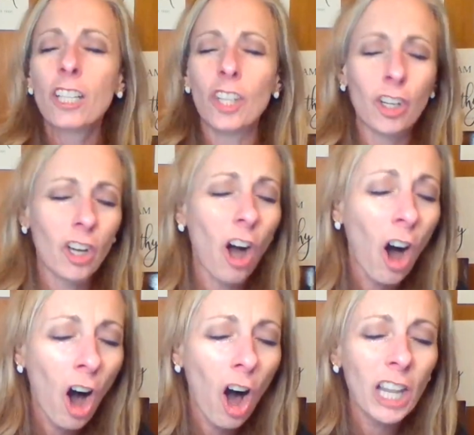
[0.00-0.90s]
to
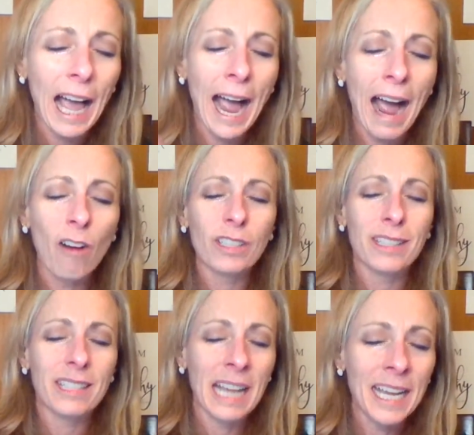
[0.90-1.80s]
call out
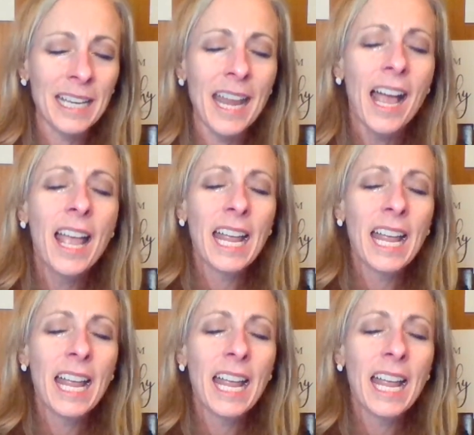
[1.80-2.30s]
sin